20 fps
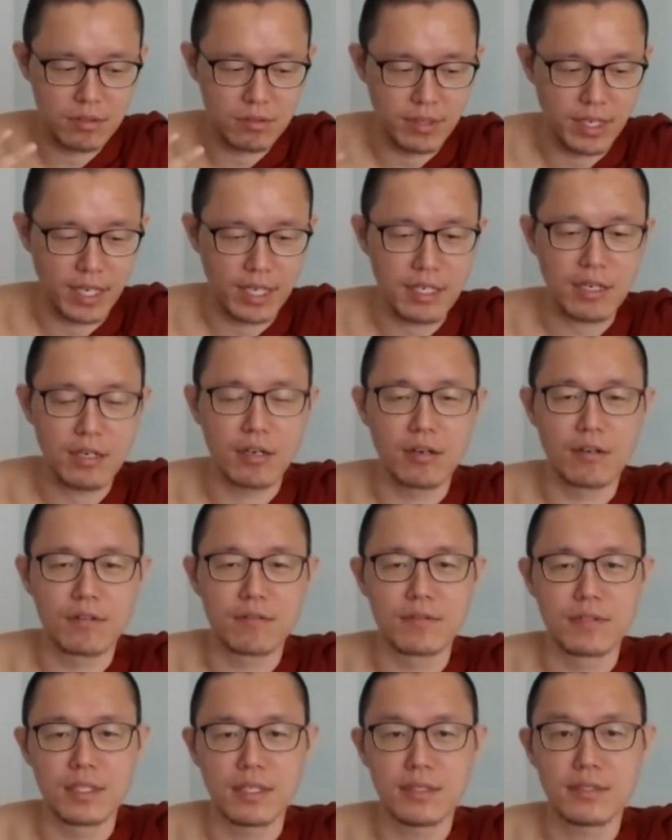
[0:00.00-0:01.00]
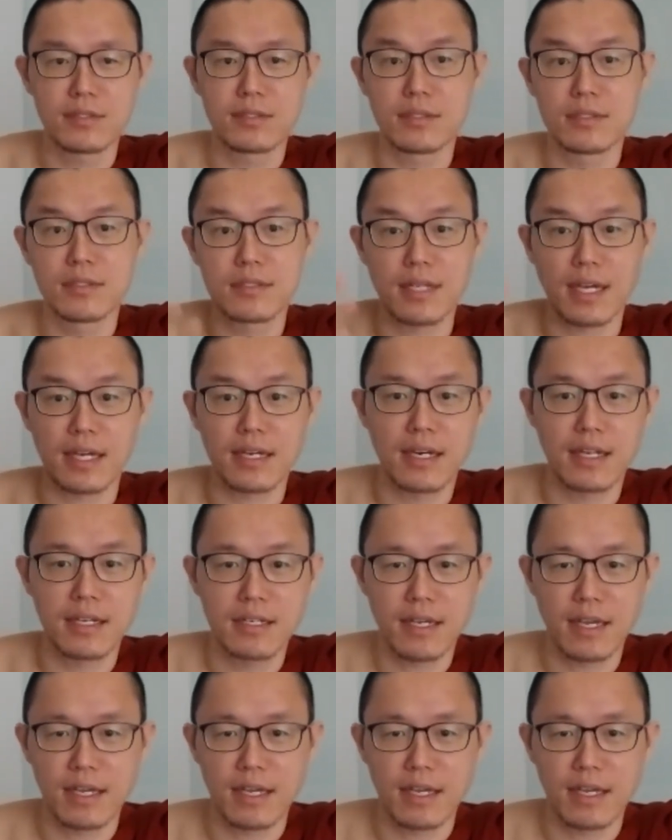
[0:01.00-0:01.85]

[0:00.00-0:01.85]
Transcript: get out of this cyclical